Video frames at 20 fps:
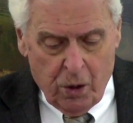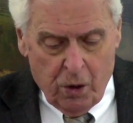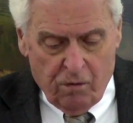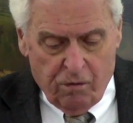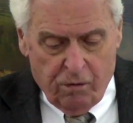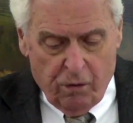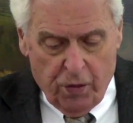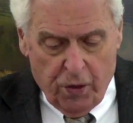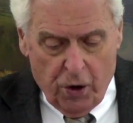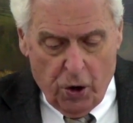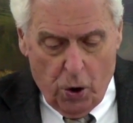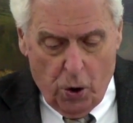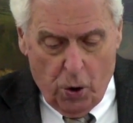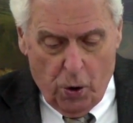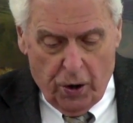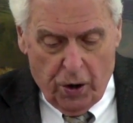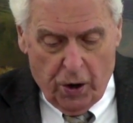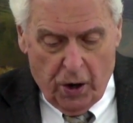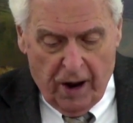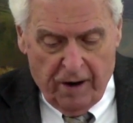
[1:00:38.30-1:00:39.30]
For the
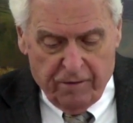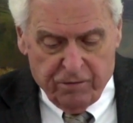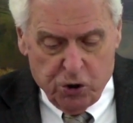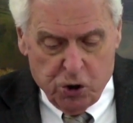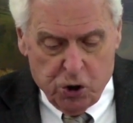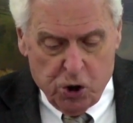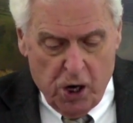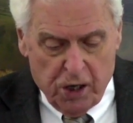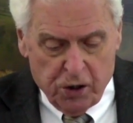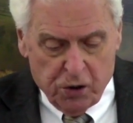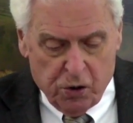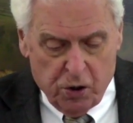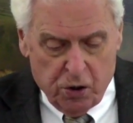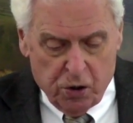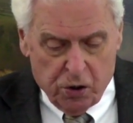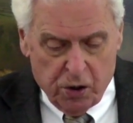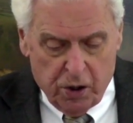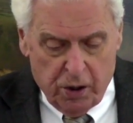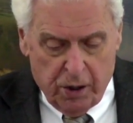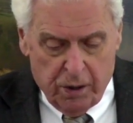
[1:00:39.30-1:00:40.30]
Lord loves
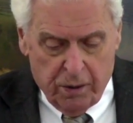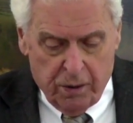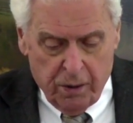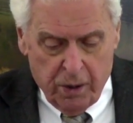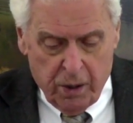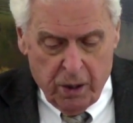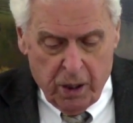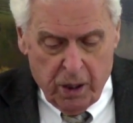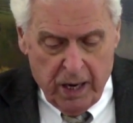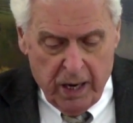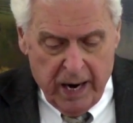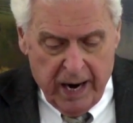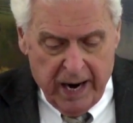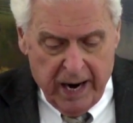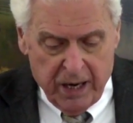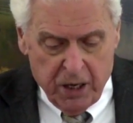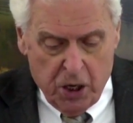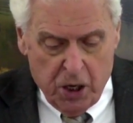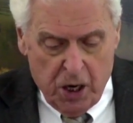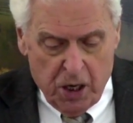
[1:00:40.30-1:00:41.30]
justice and
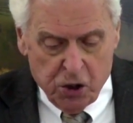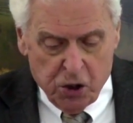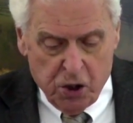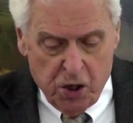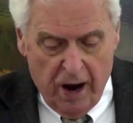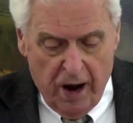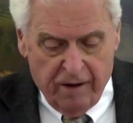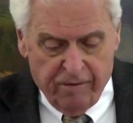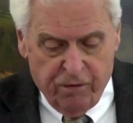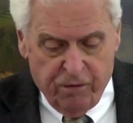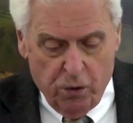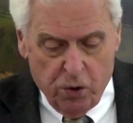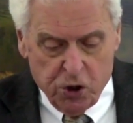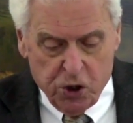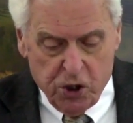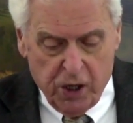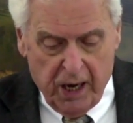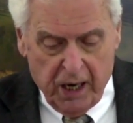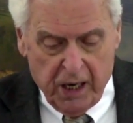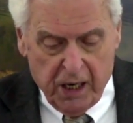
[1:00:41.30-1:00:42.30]
does not
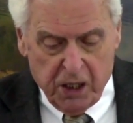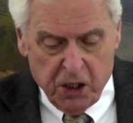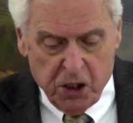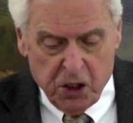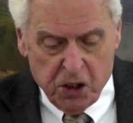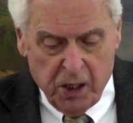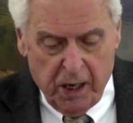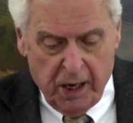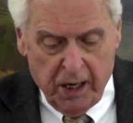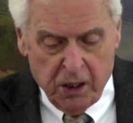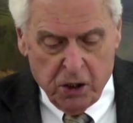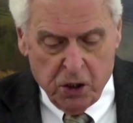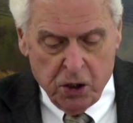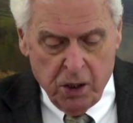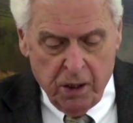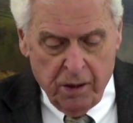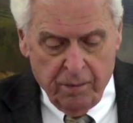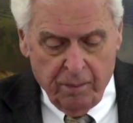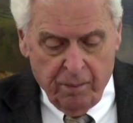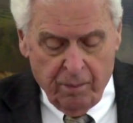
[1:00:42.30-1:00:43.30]
forsake his saints.
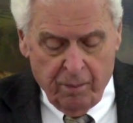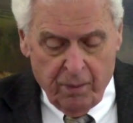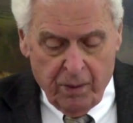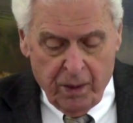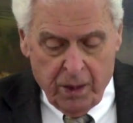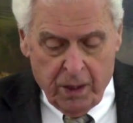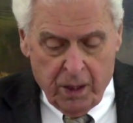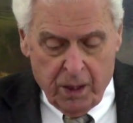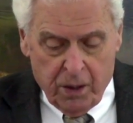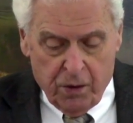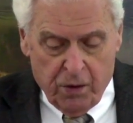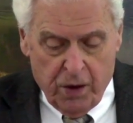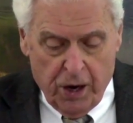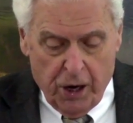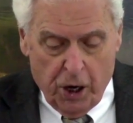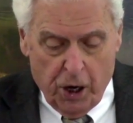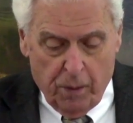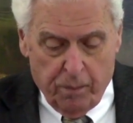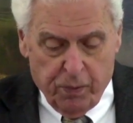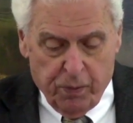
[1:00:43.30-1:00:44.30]
They
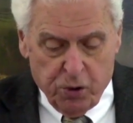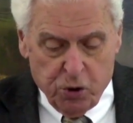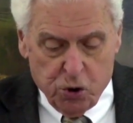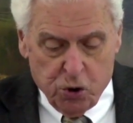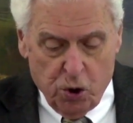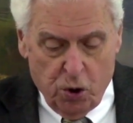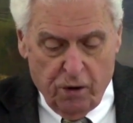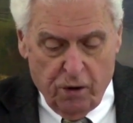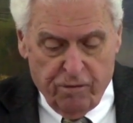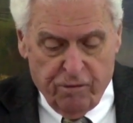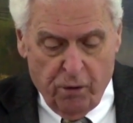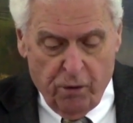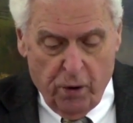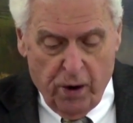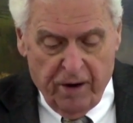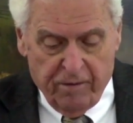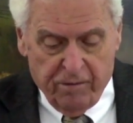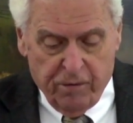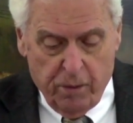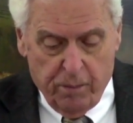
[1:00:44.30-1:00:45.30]
are preserved
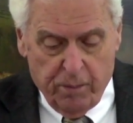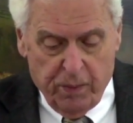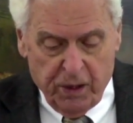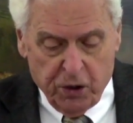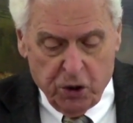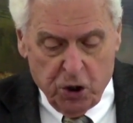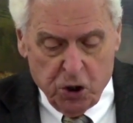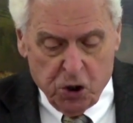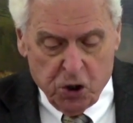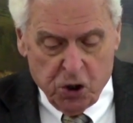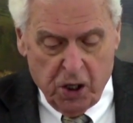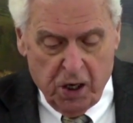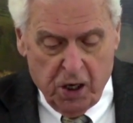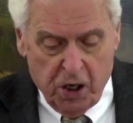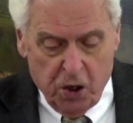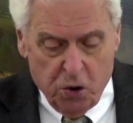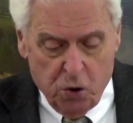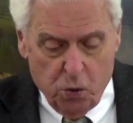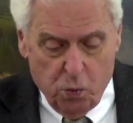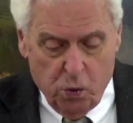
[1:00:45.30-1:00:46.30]
forever, but the seed
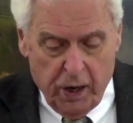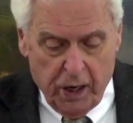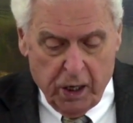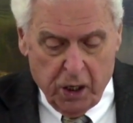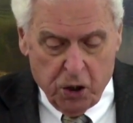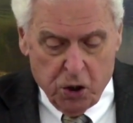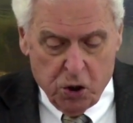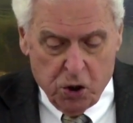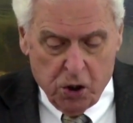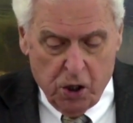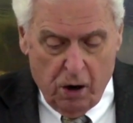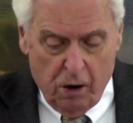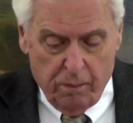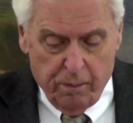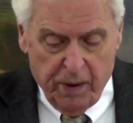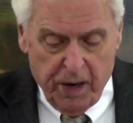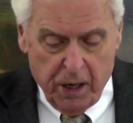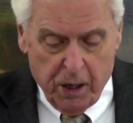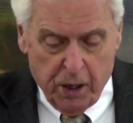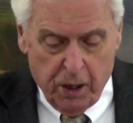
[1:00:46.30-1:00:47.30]
of the wicked shall
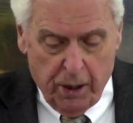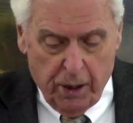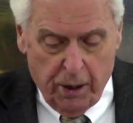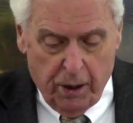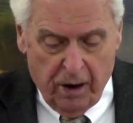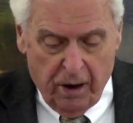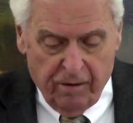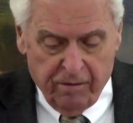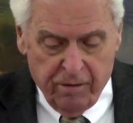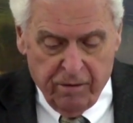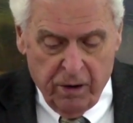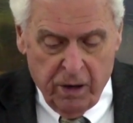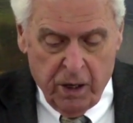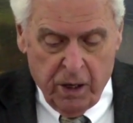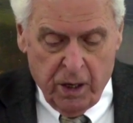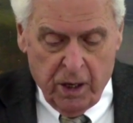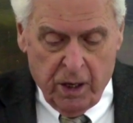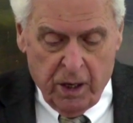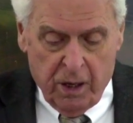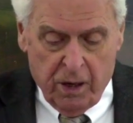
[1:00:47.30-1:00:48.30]
be cut off.
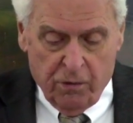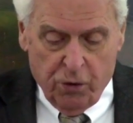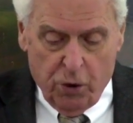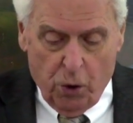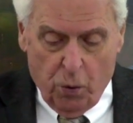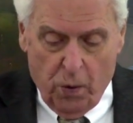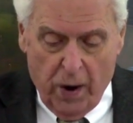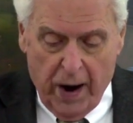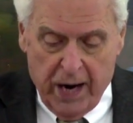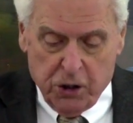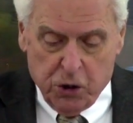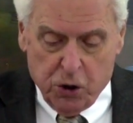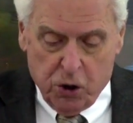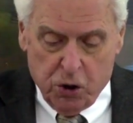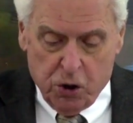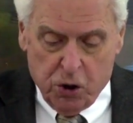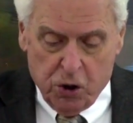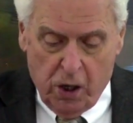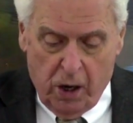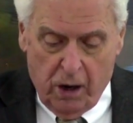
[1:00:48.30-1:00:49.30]
The
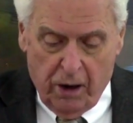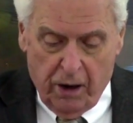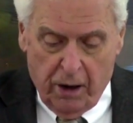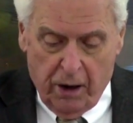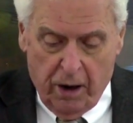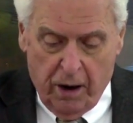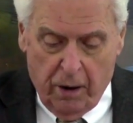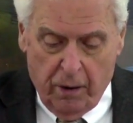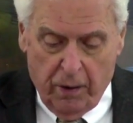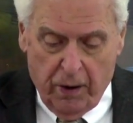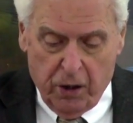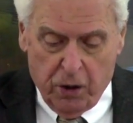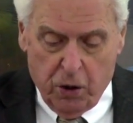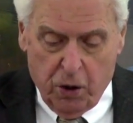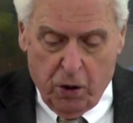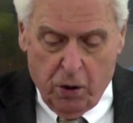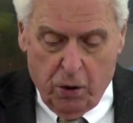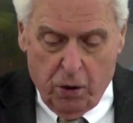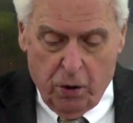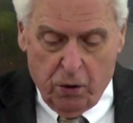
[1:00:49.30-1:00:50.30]
righteous shall inherit
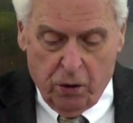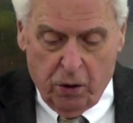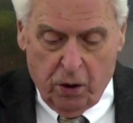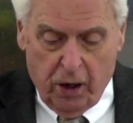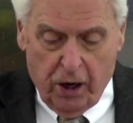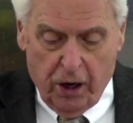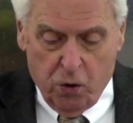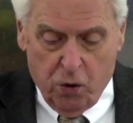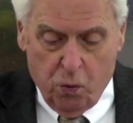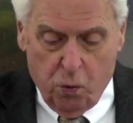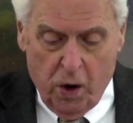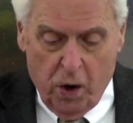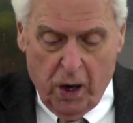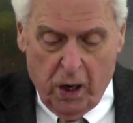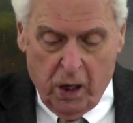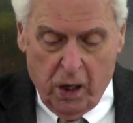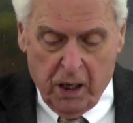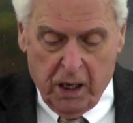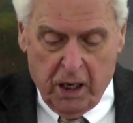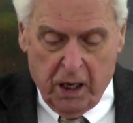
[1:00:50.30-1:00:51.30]
the earth and
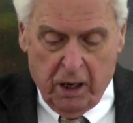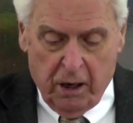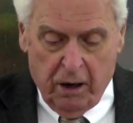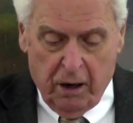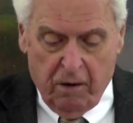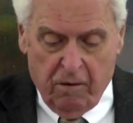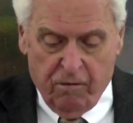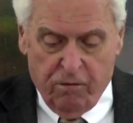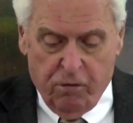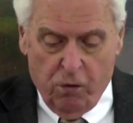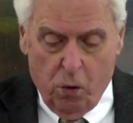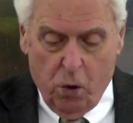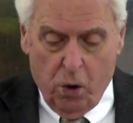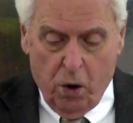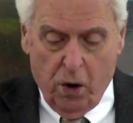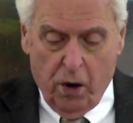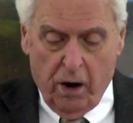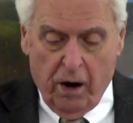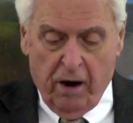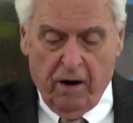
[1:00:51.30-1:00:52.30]
dwell in it
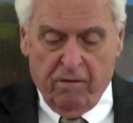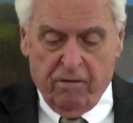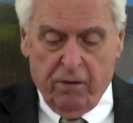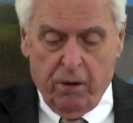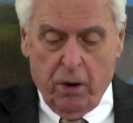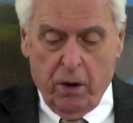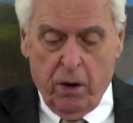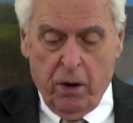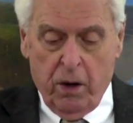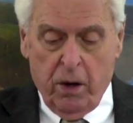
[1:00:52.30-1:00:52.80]
forever.